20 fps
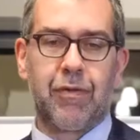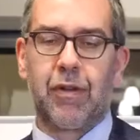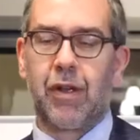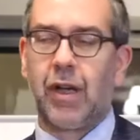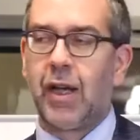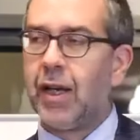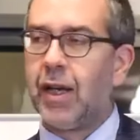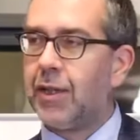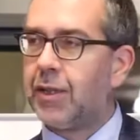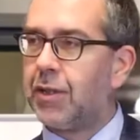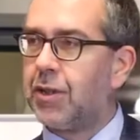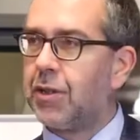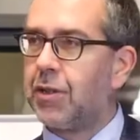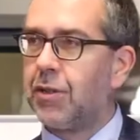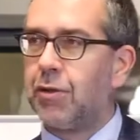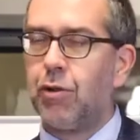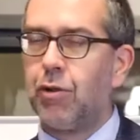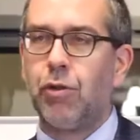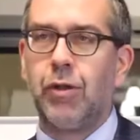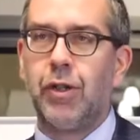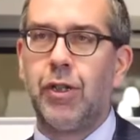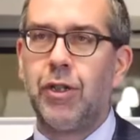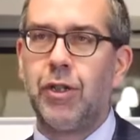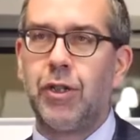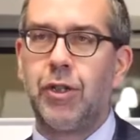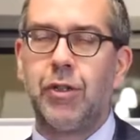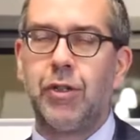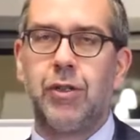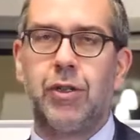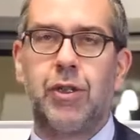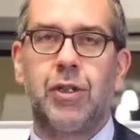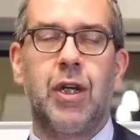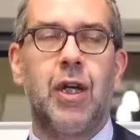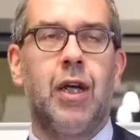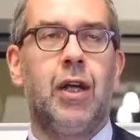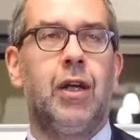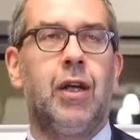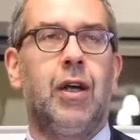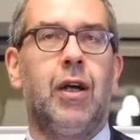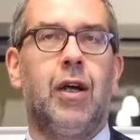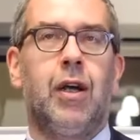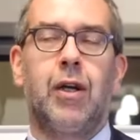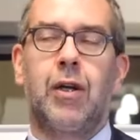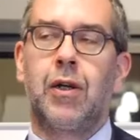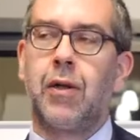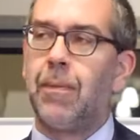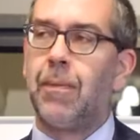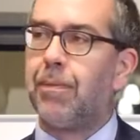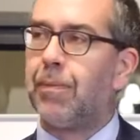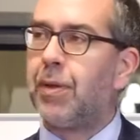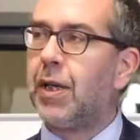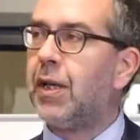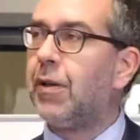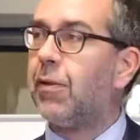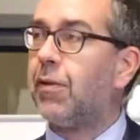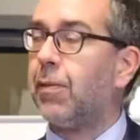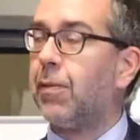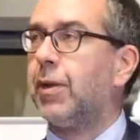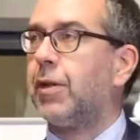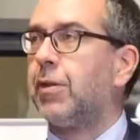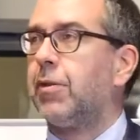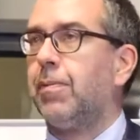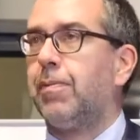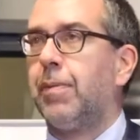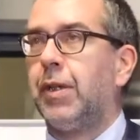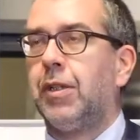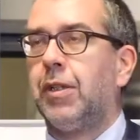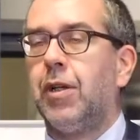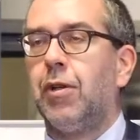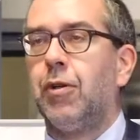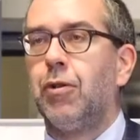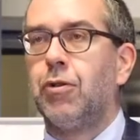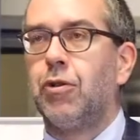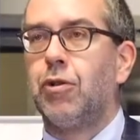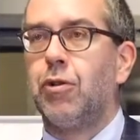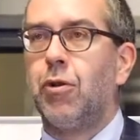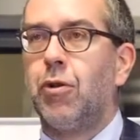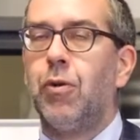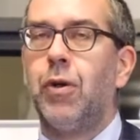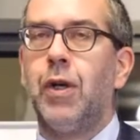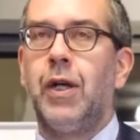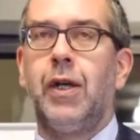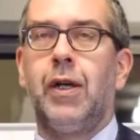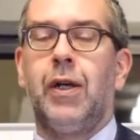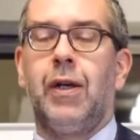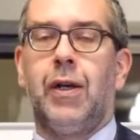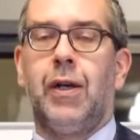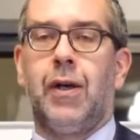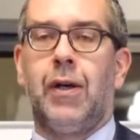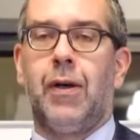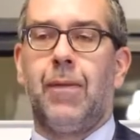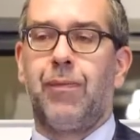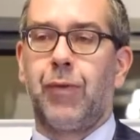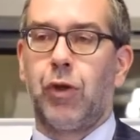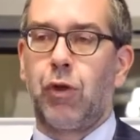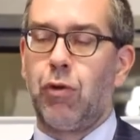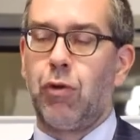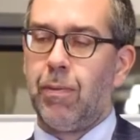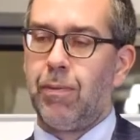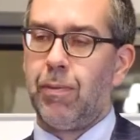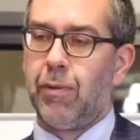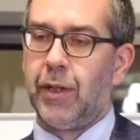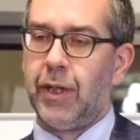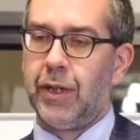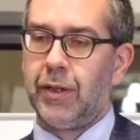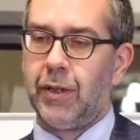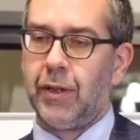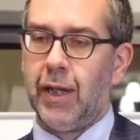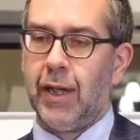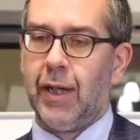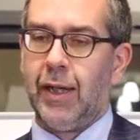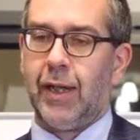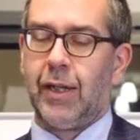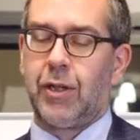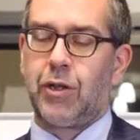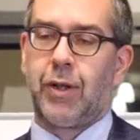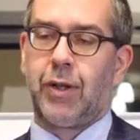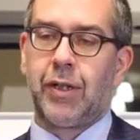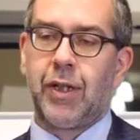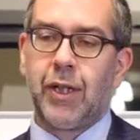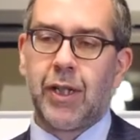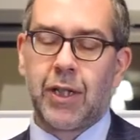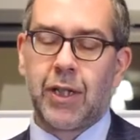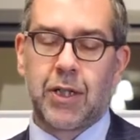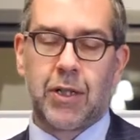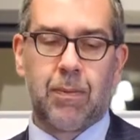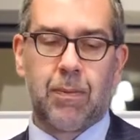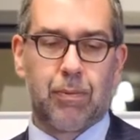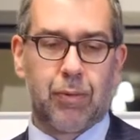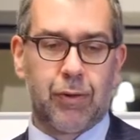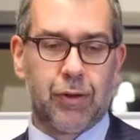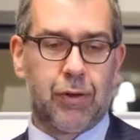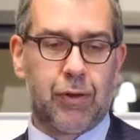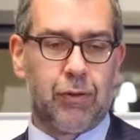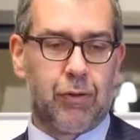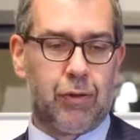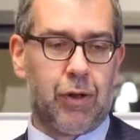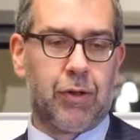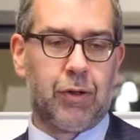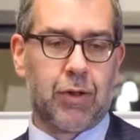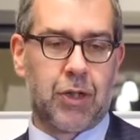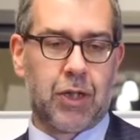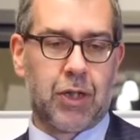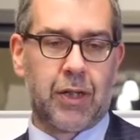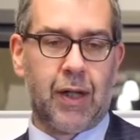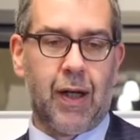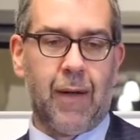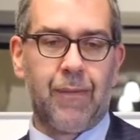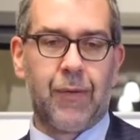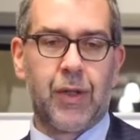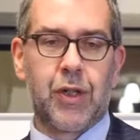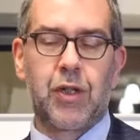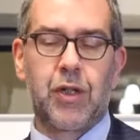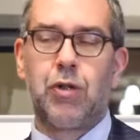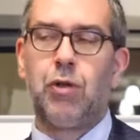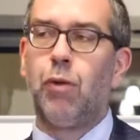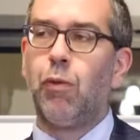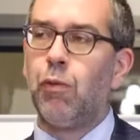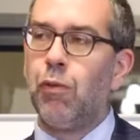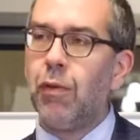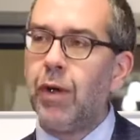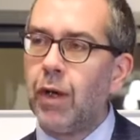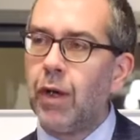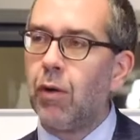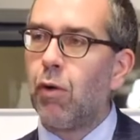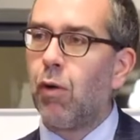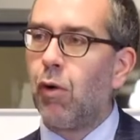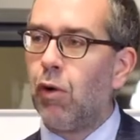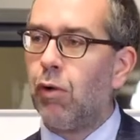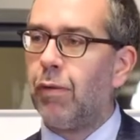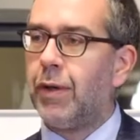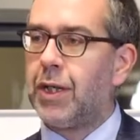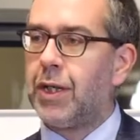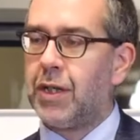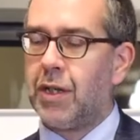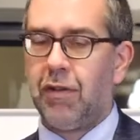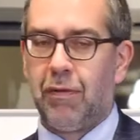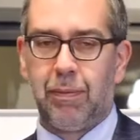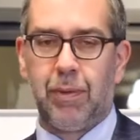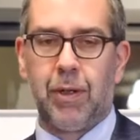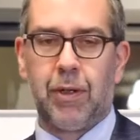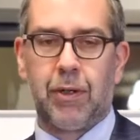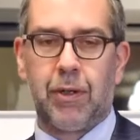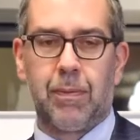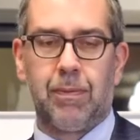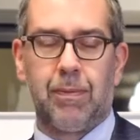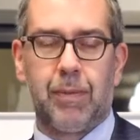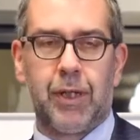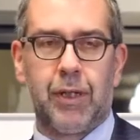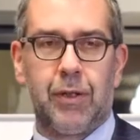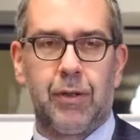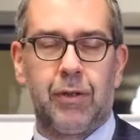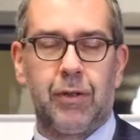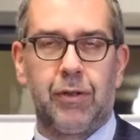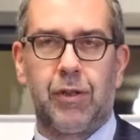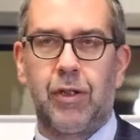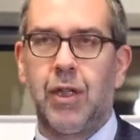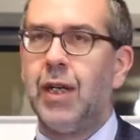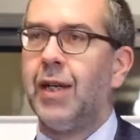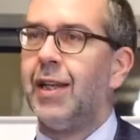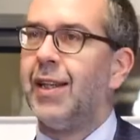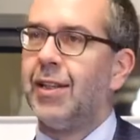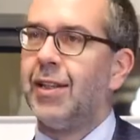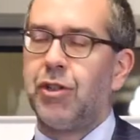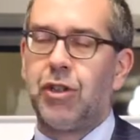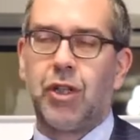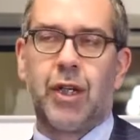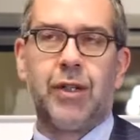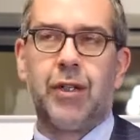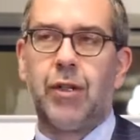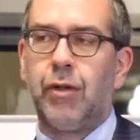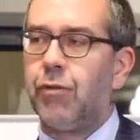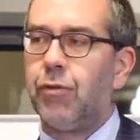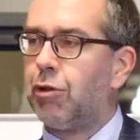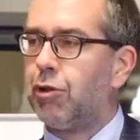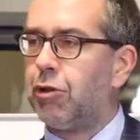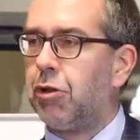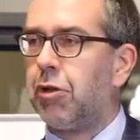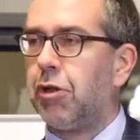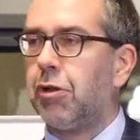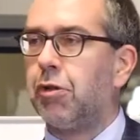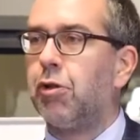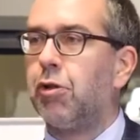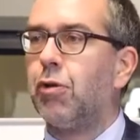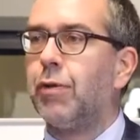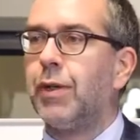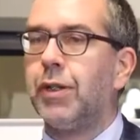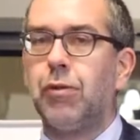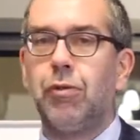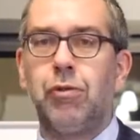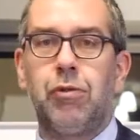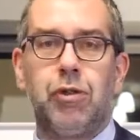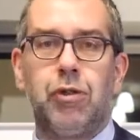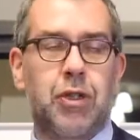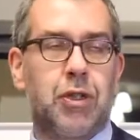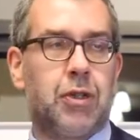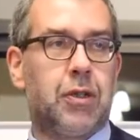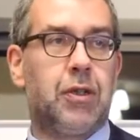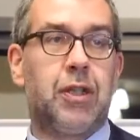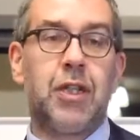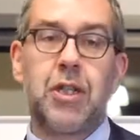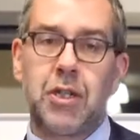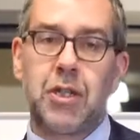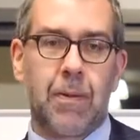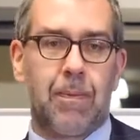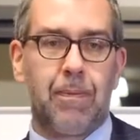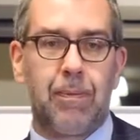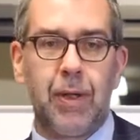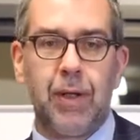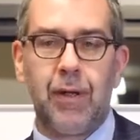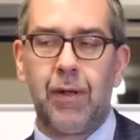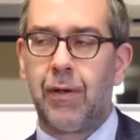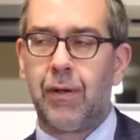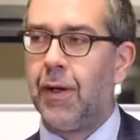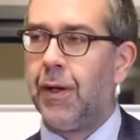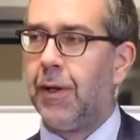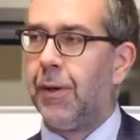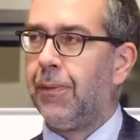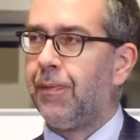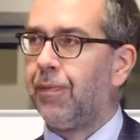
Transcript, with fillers: of alliances and coalitions uh, compete, but, but they also um, cooperate. And so I think it's important to understand this. You will always have peer competitors. China and Russia are not going to just disappear